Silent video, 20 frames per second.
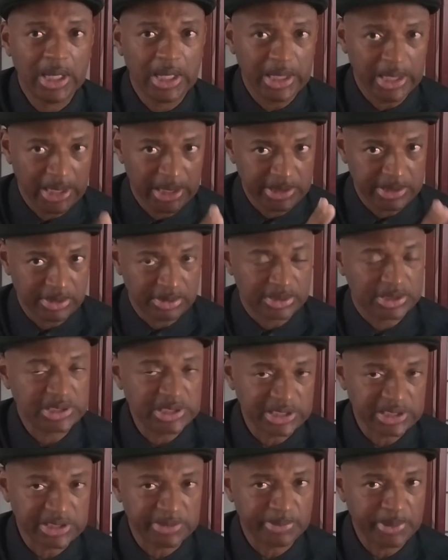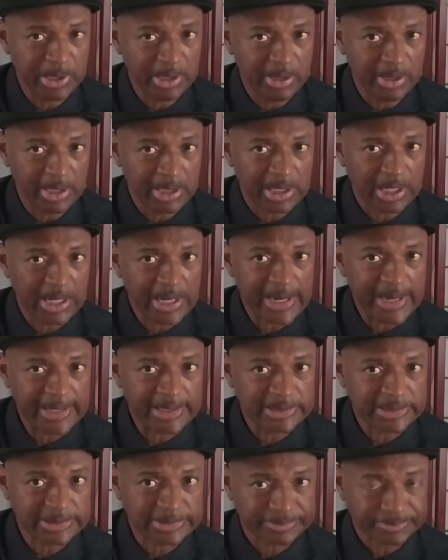in your 6th period
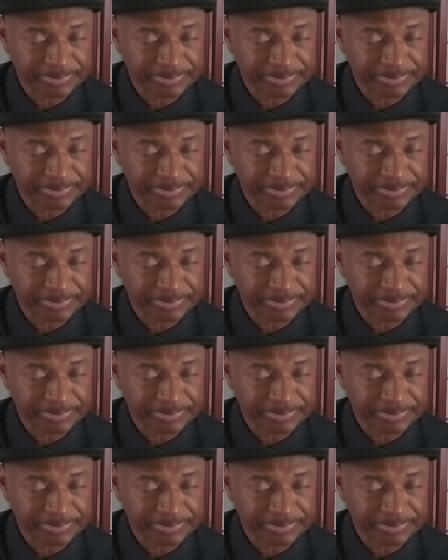class.